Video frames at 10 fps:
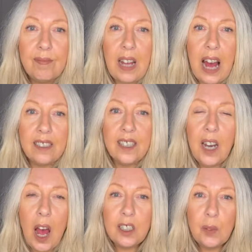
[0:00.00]
And the
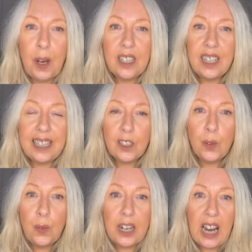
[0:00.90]
last one is a
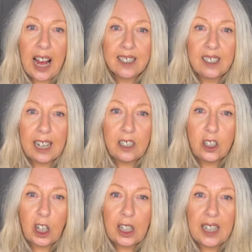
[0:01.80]

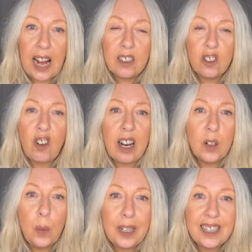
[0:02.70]
relaxation and
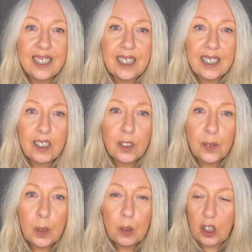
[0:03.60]
tranquility
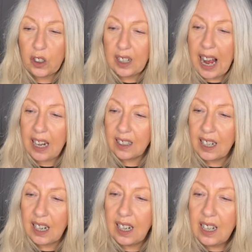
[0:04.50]
diffuser and
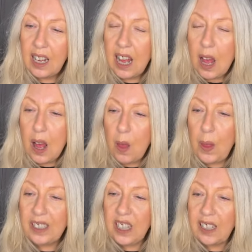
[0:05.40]
candle.
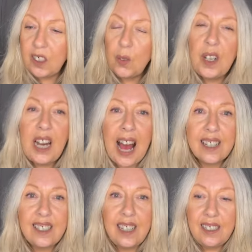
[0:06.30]
This has a
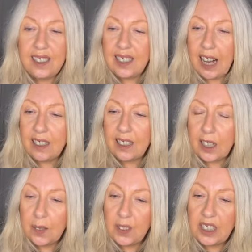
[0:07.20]
relaxing scent
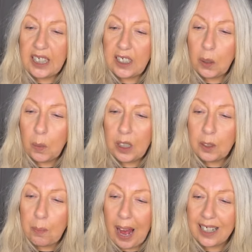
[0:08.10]
of
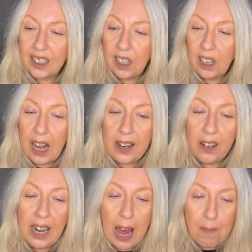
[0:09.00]
cedarwood, basil
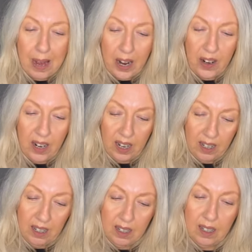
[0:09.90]
and lemon.
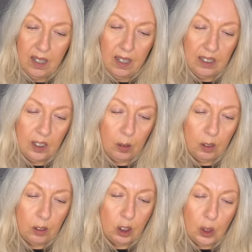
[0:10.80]
So
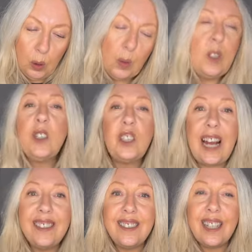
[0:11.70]
soothe your
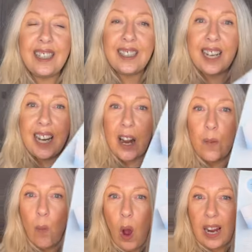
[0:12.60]
senses and
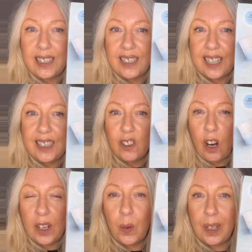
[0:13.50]
unwind in
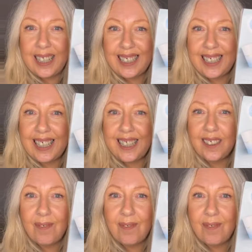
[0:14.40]
tranquility.